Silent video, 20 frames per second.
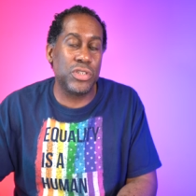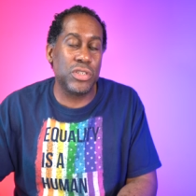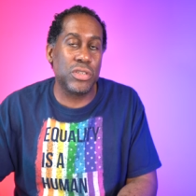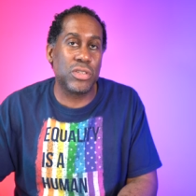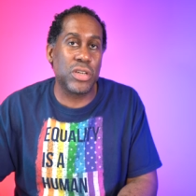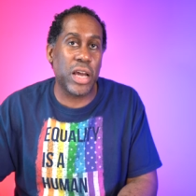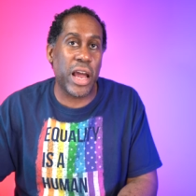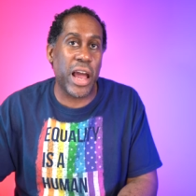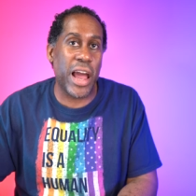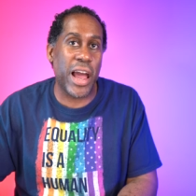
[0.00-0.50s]
you
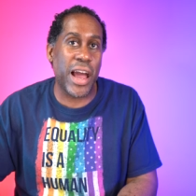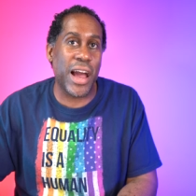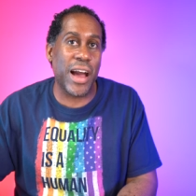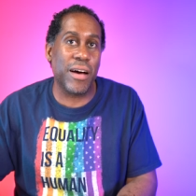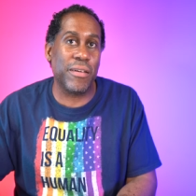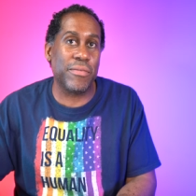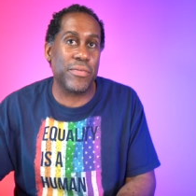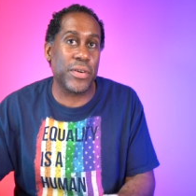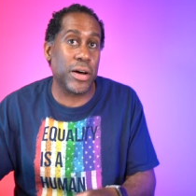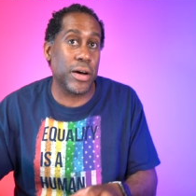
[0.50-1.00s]
to
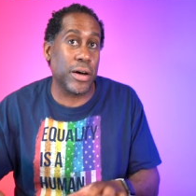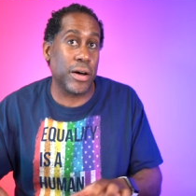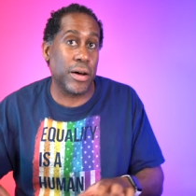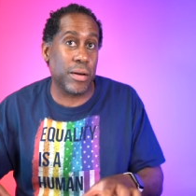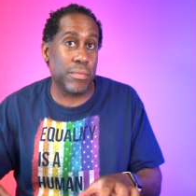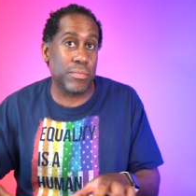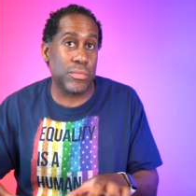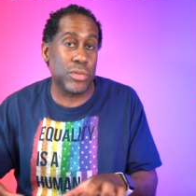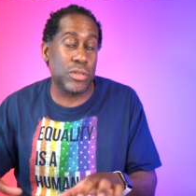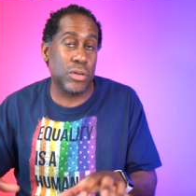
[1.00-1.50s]
have,
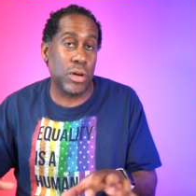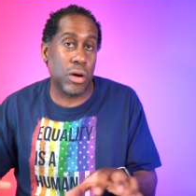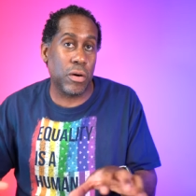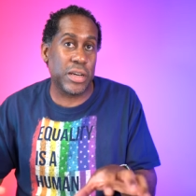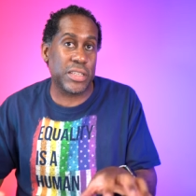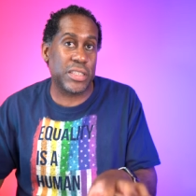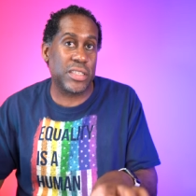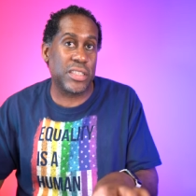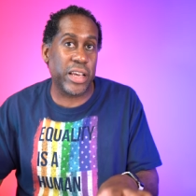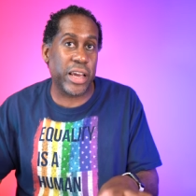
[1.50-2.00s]
um, you know,
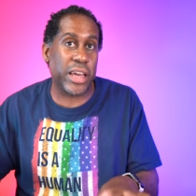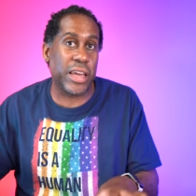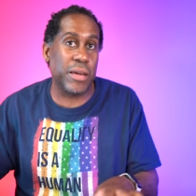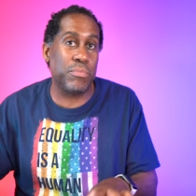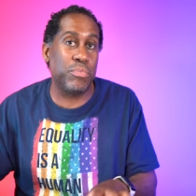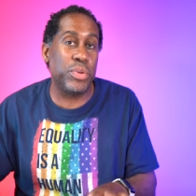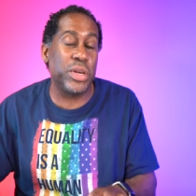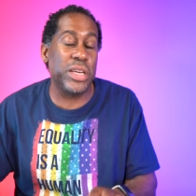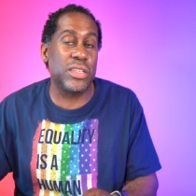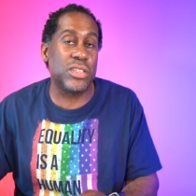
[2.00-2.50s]
a
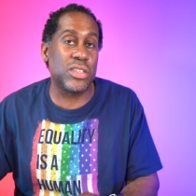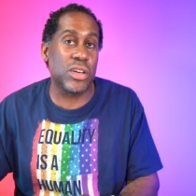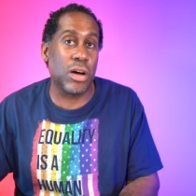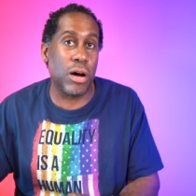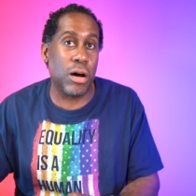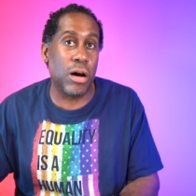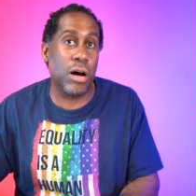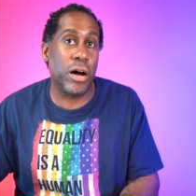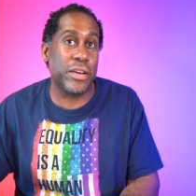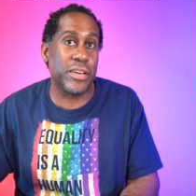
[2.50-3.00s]
second pizza
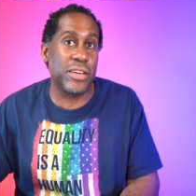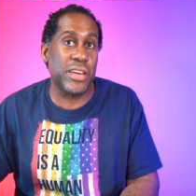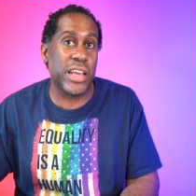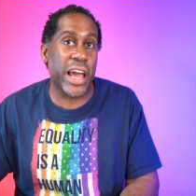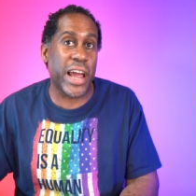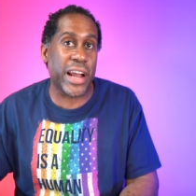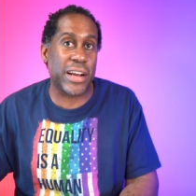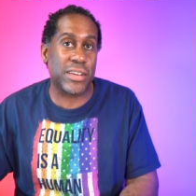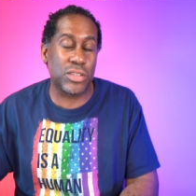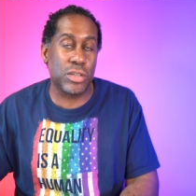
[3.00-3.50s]
on
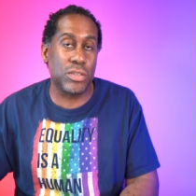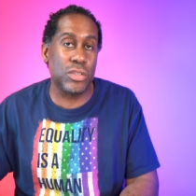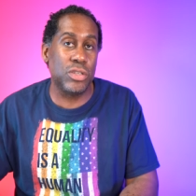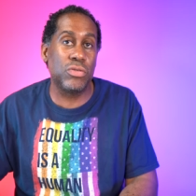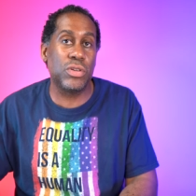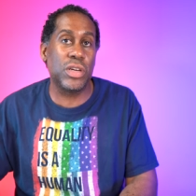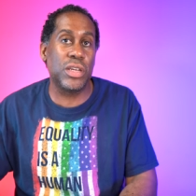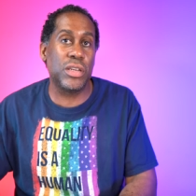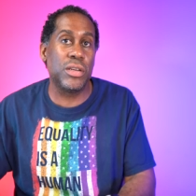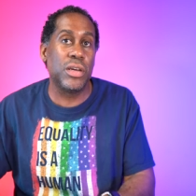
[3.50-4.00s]
deck. So
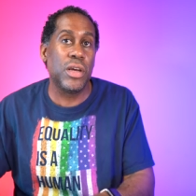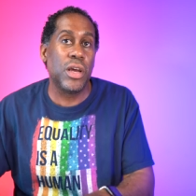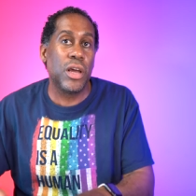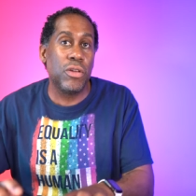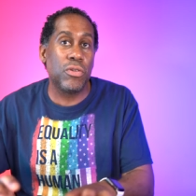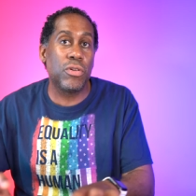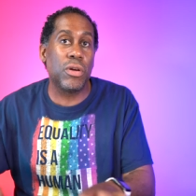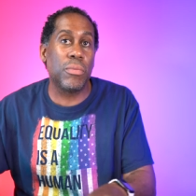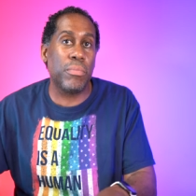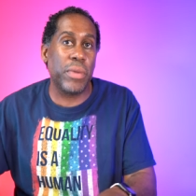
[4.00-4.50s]
you can
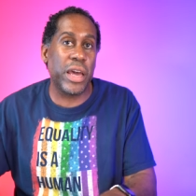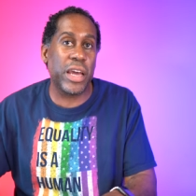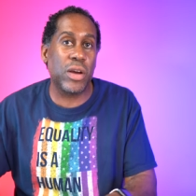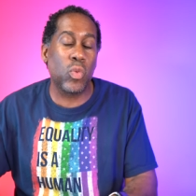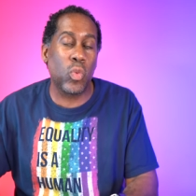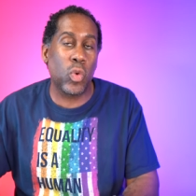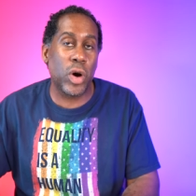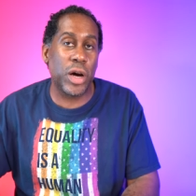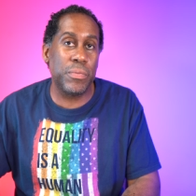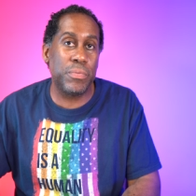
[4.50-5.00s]
you can make
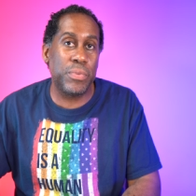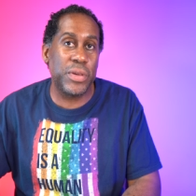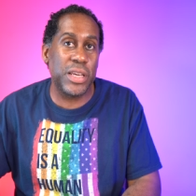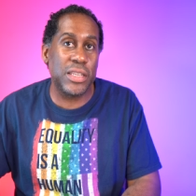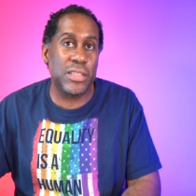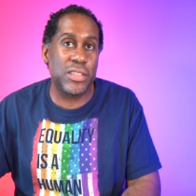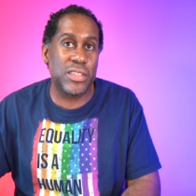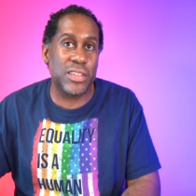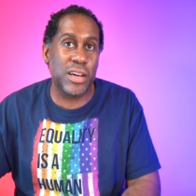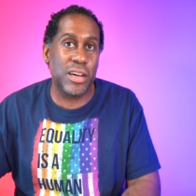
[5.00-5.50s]
one
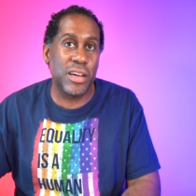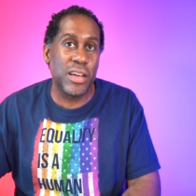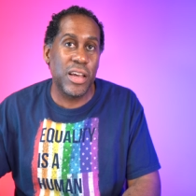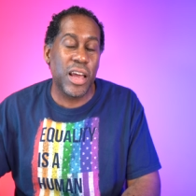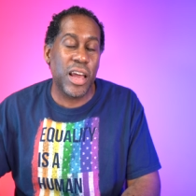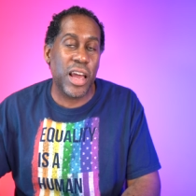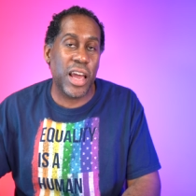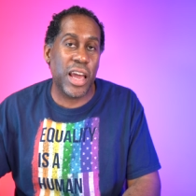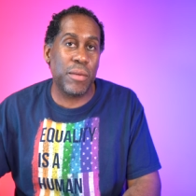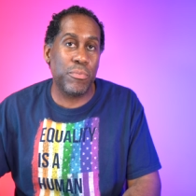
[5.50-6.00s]
pizza
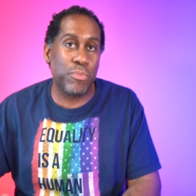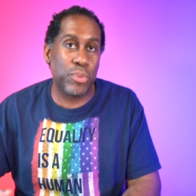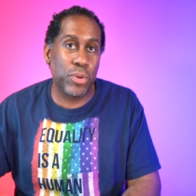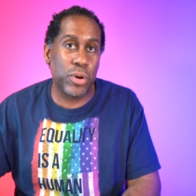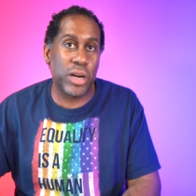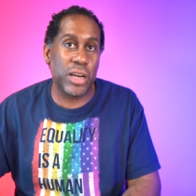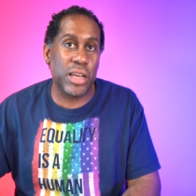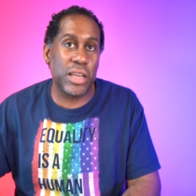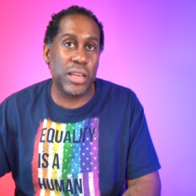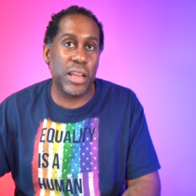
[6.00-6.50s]
and
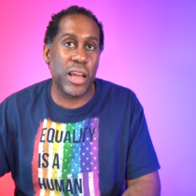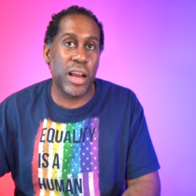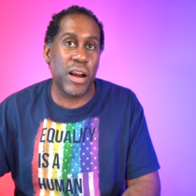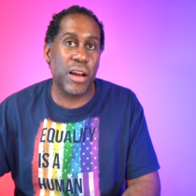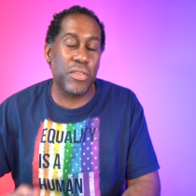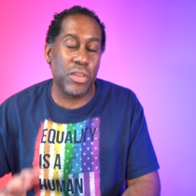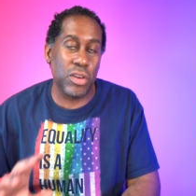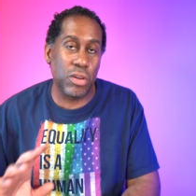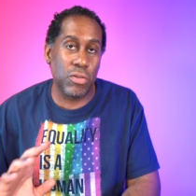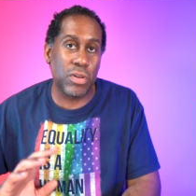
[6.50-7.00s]
put it in there,
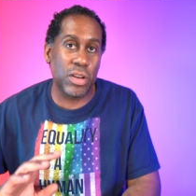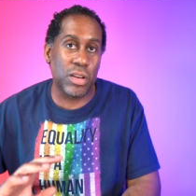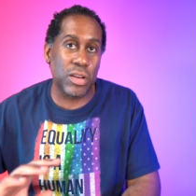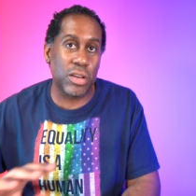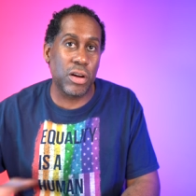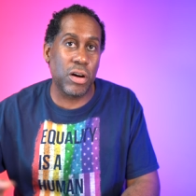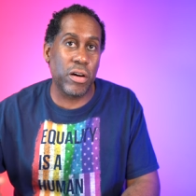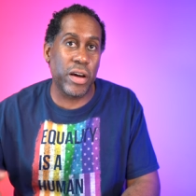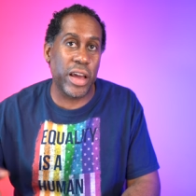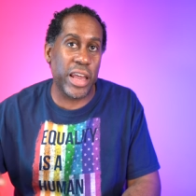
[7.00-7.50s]
and then you can
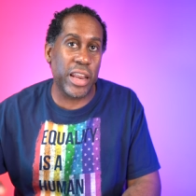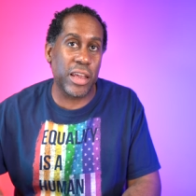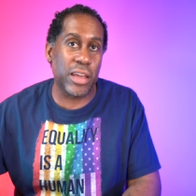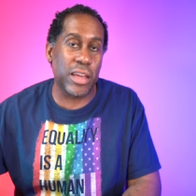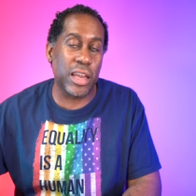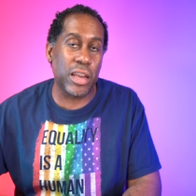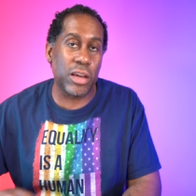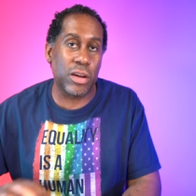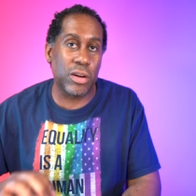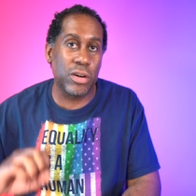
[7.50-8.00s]
go ahead and
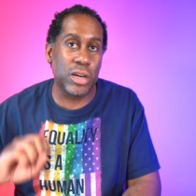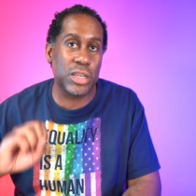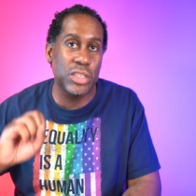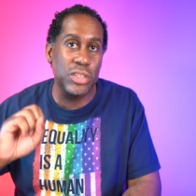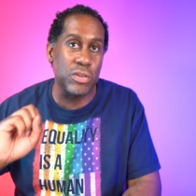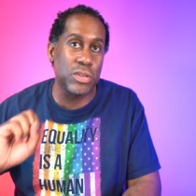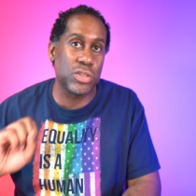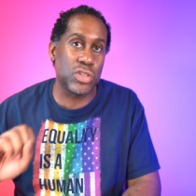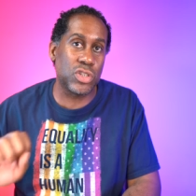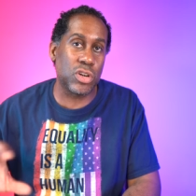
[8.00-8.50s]
get it cooked.
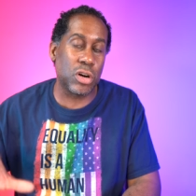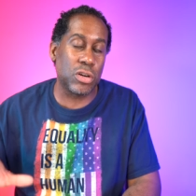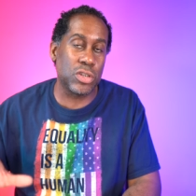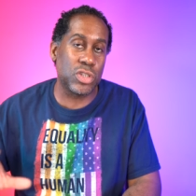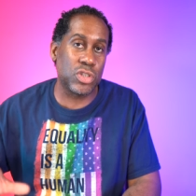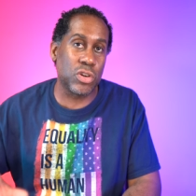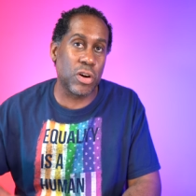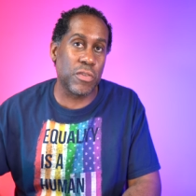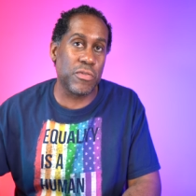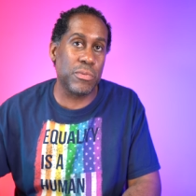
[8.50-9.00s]
You can start
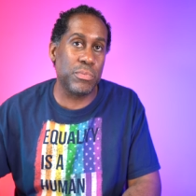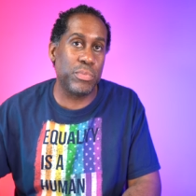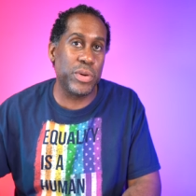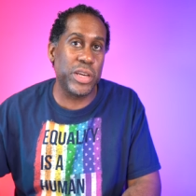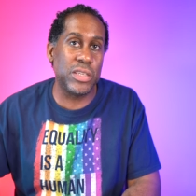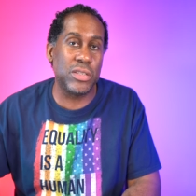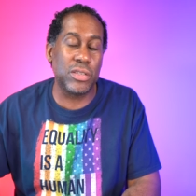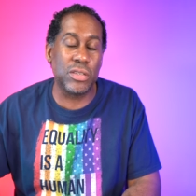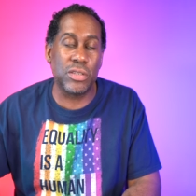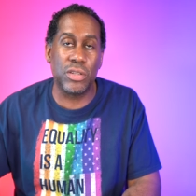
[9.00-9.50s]
serving
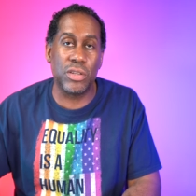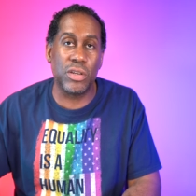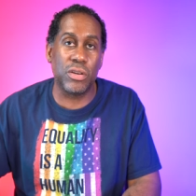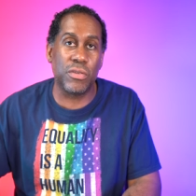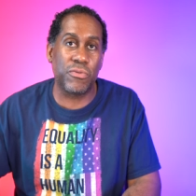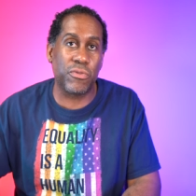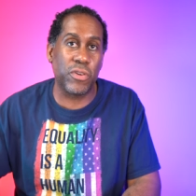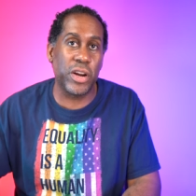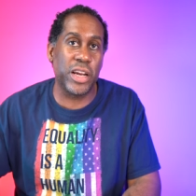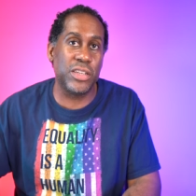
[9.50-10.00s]
pizza to
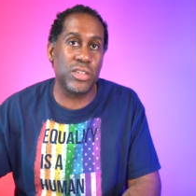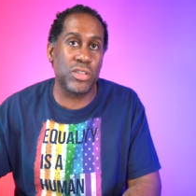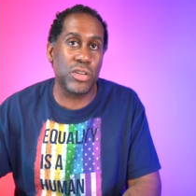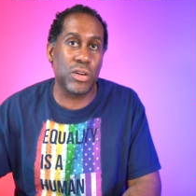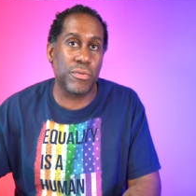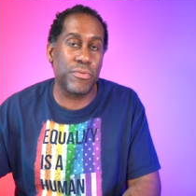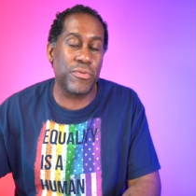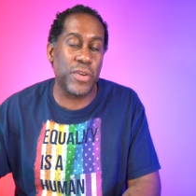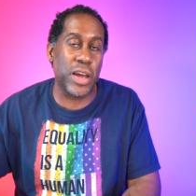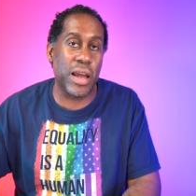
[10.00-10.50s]
your friends or
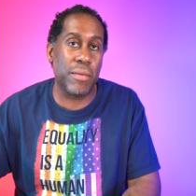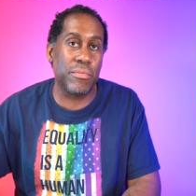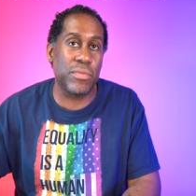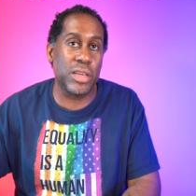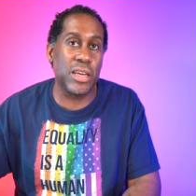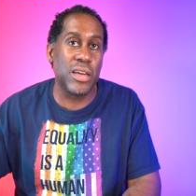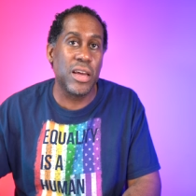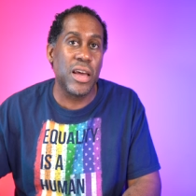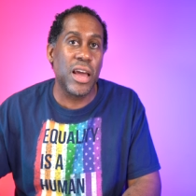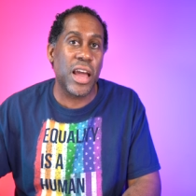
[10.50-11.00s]
your
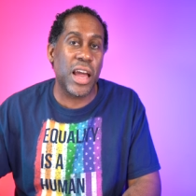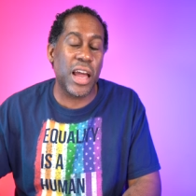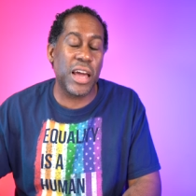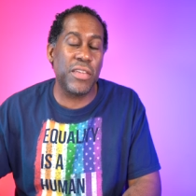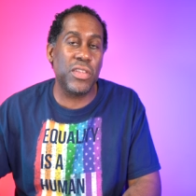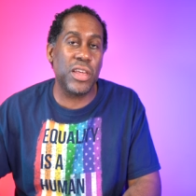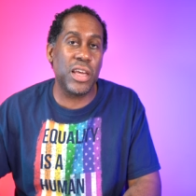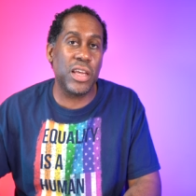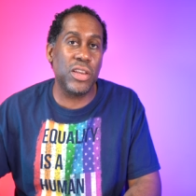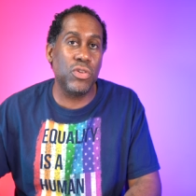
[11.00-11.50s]
family,
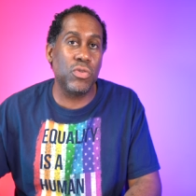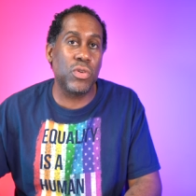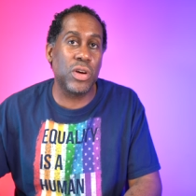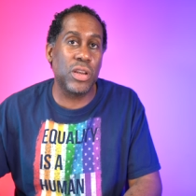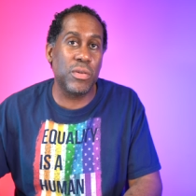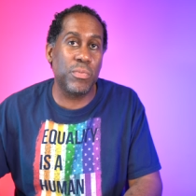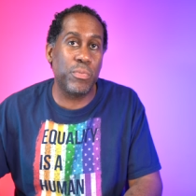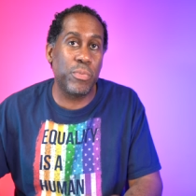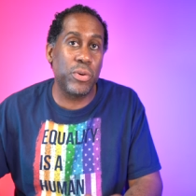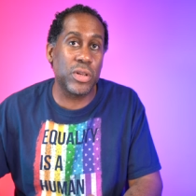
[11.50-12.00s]
and then you
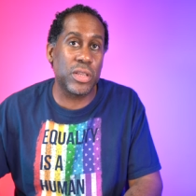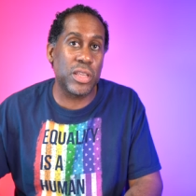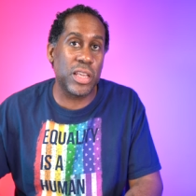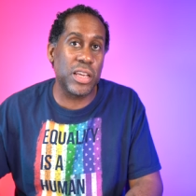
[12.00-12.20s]
can put